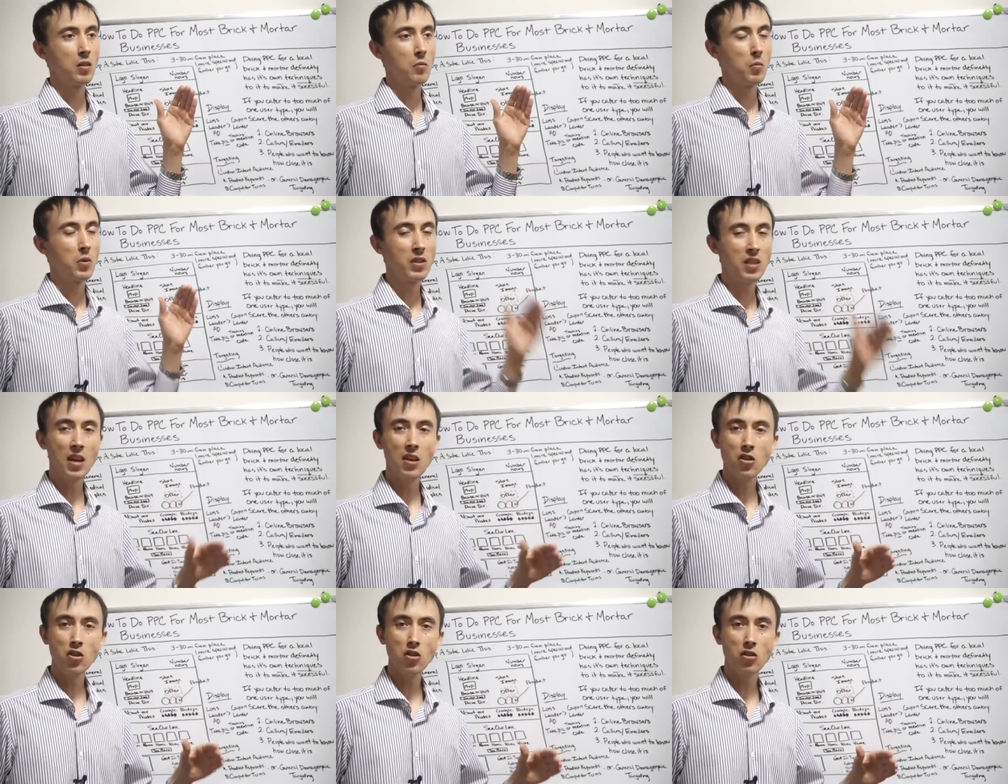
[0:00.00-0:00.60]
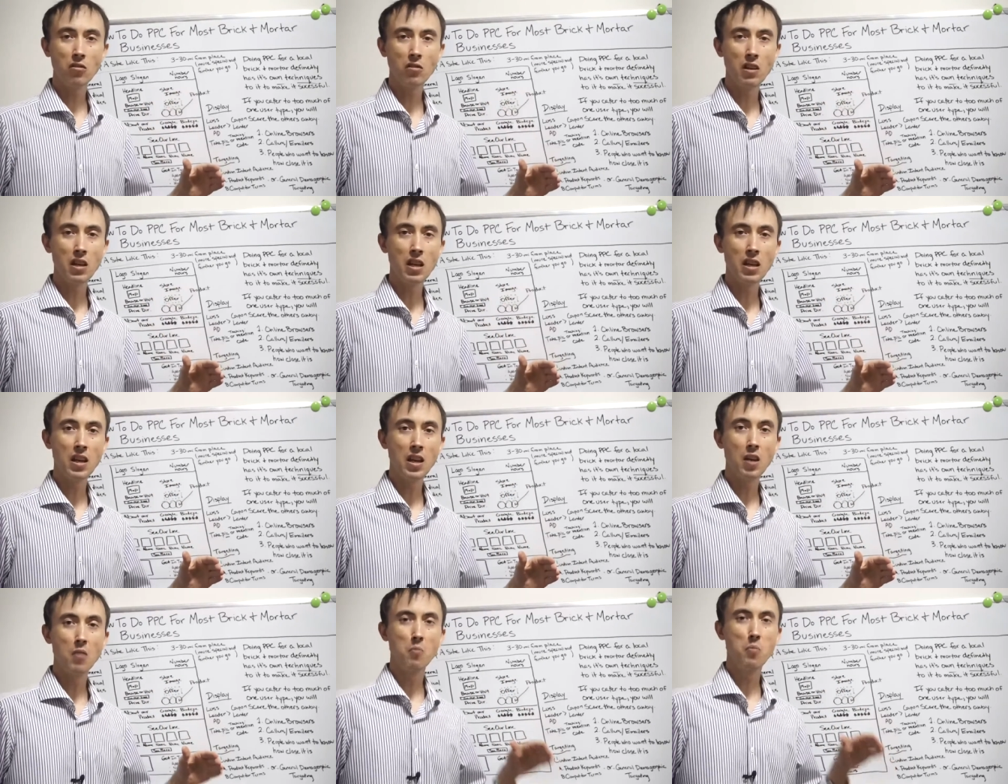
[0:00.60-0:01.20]
potentially
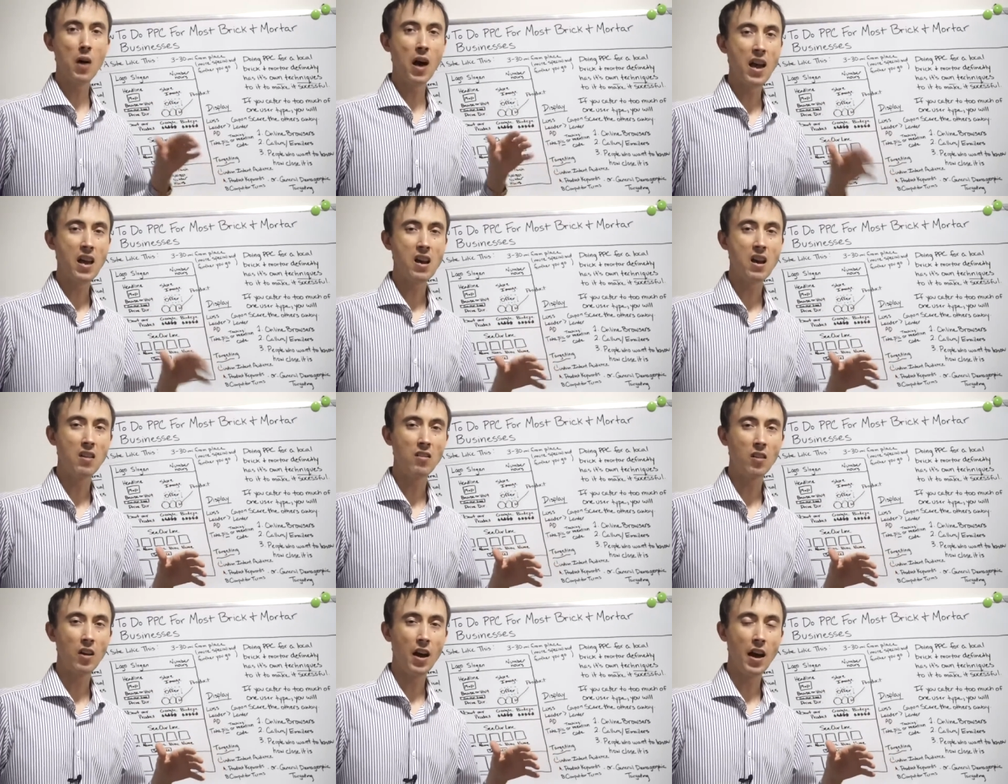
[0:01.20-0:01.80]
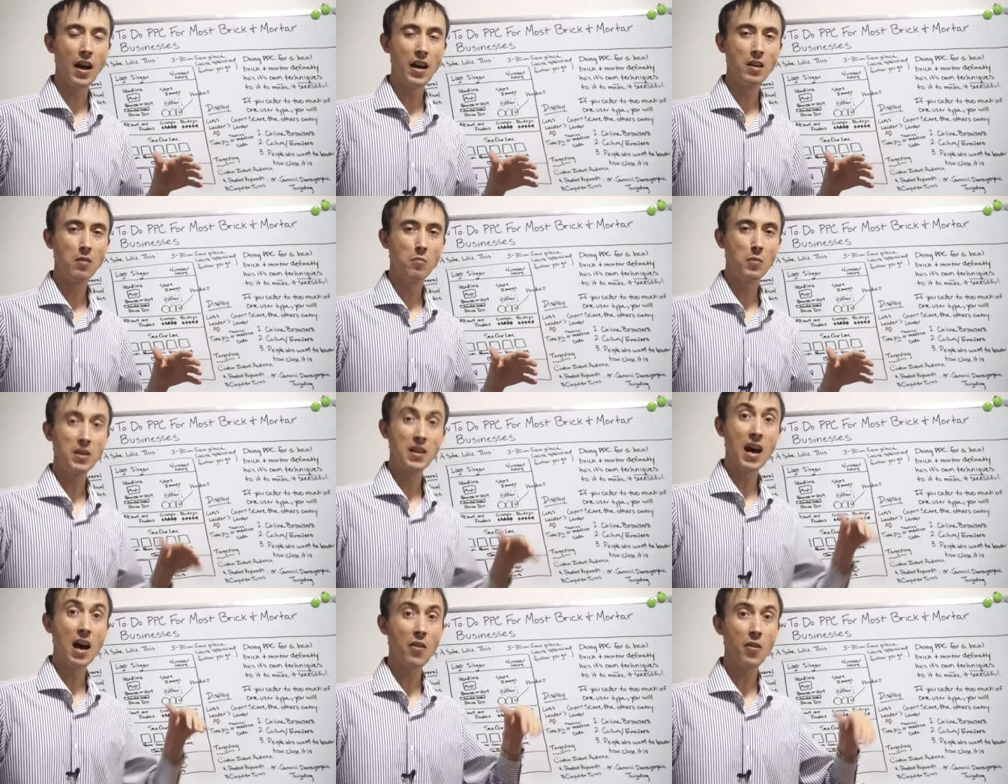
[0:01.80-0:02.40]
going to buy online,
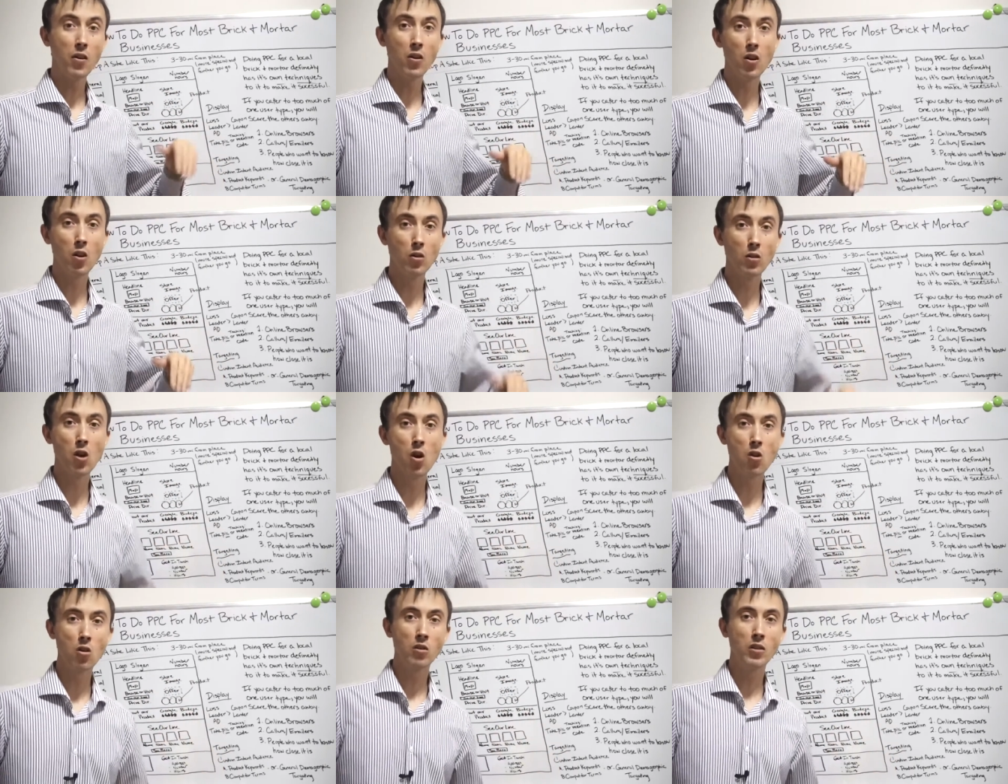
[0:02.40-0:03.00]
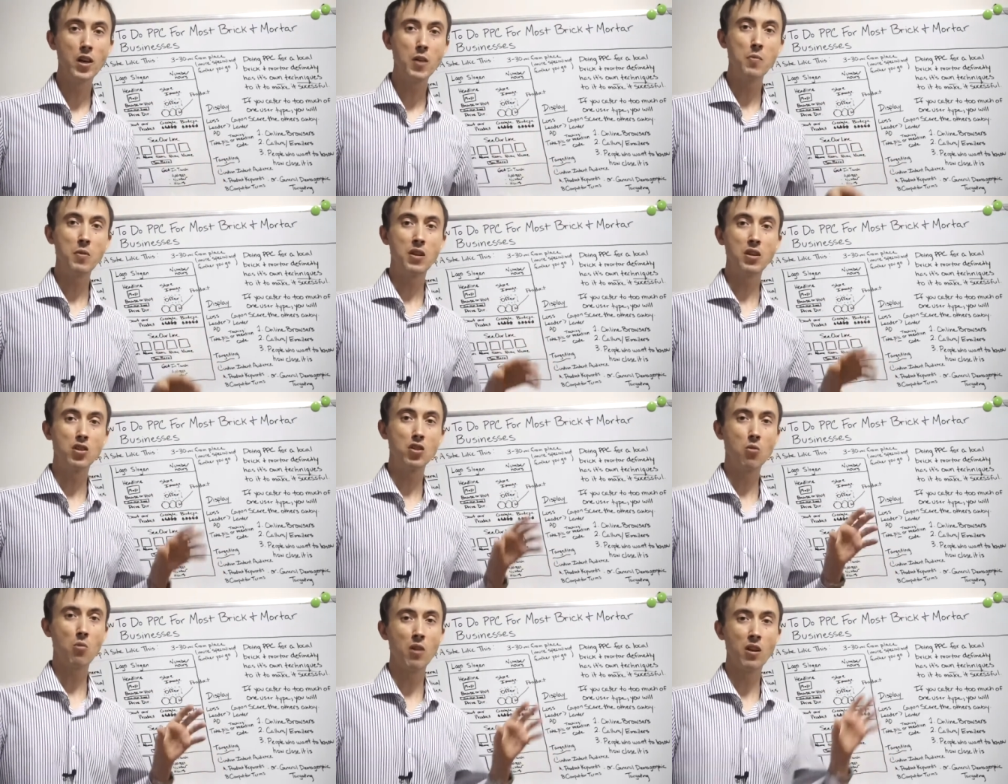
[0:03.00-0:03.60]
but now they'll go locally
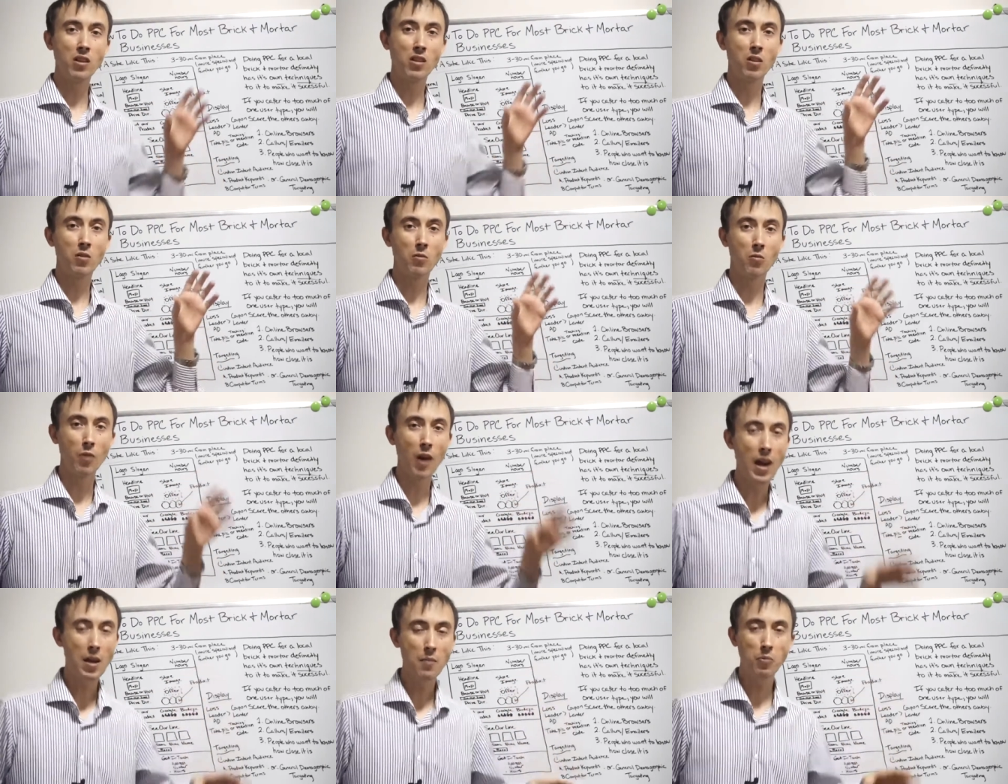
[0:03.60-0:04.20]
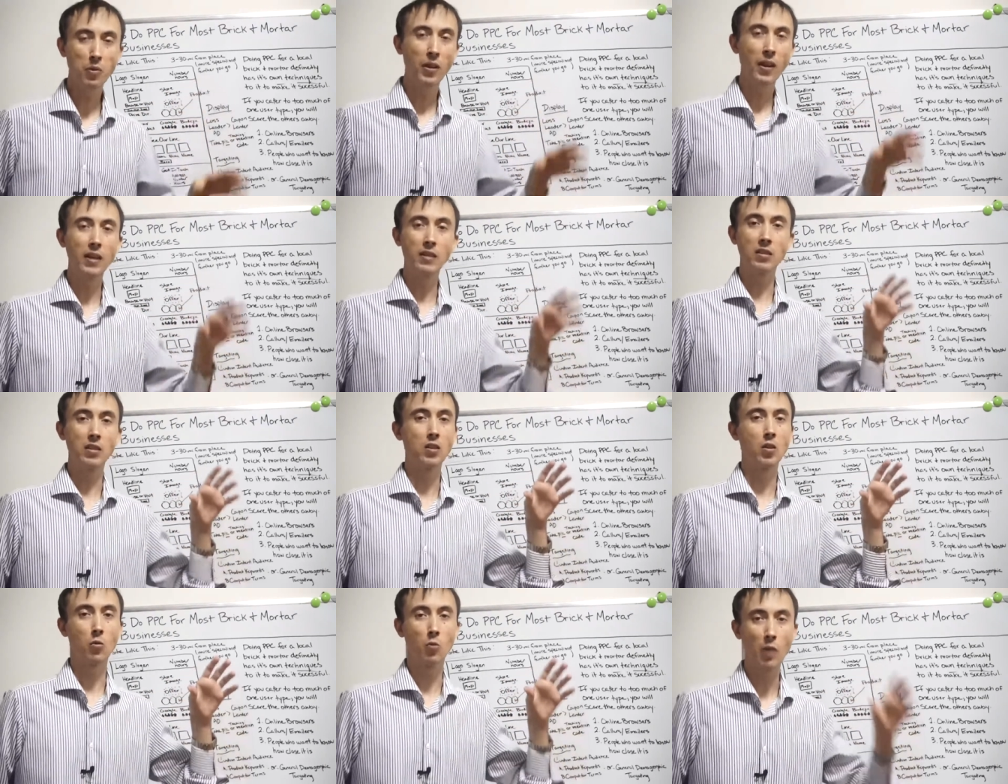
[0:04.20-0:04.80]
because you were at the right place
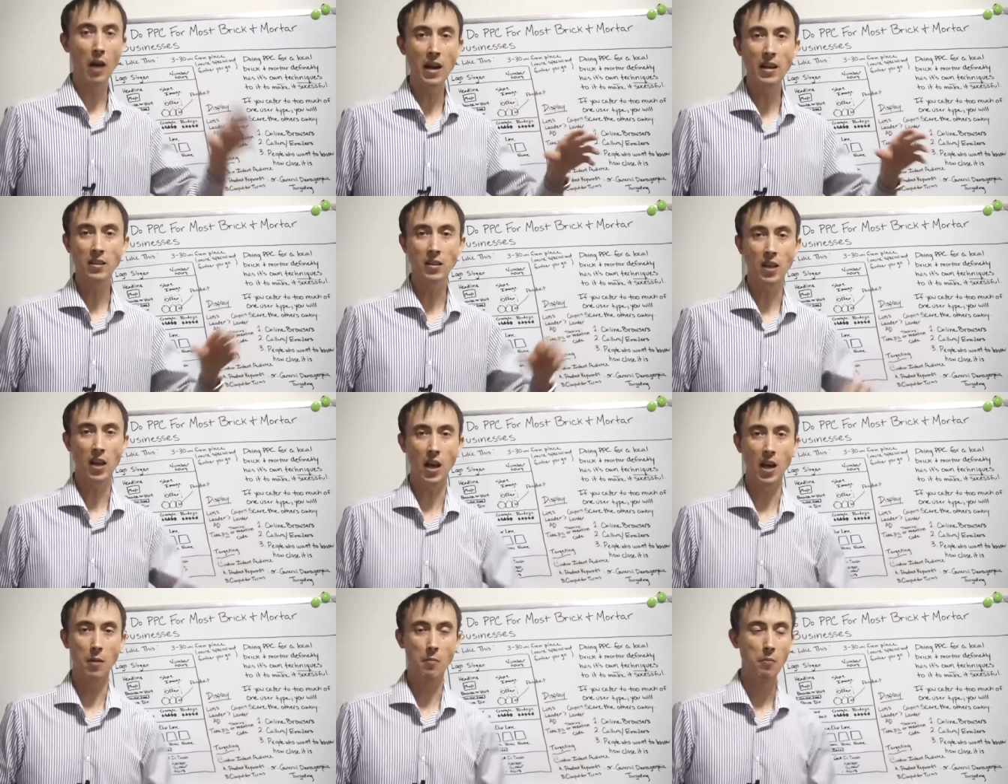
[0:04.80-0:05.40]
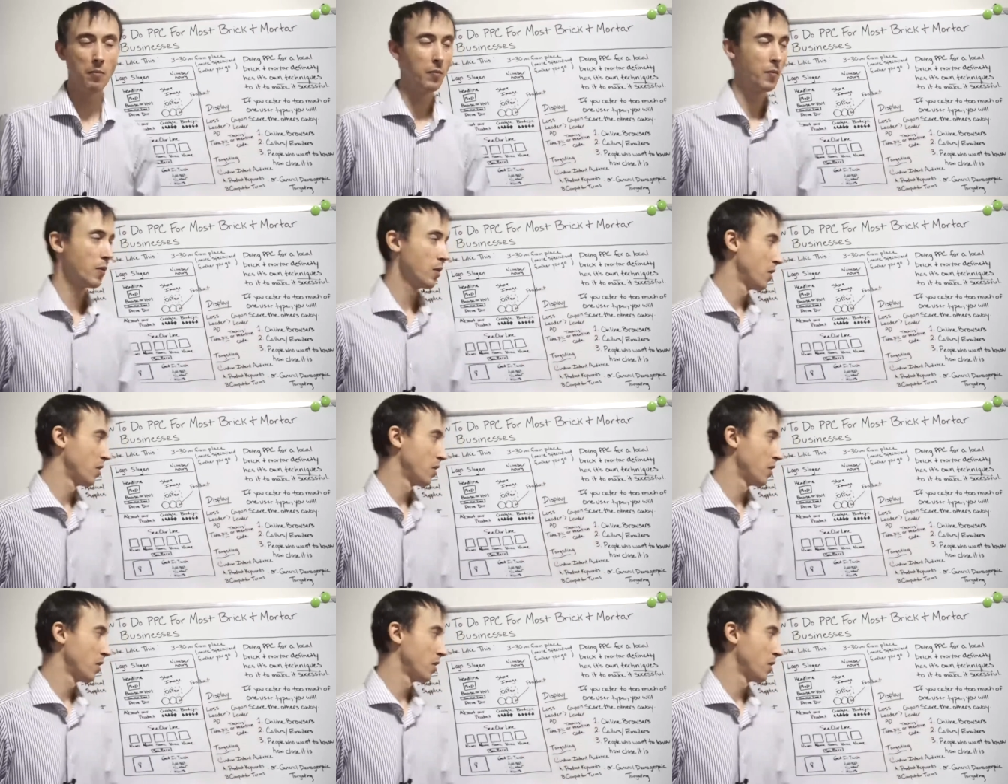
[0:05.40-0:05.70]
at the right time.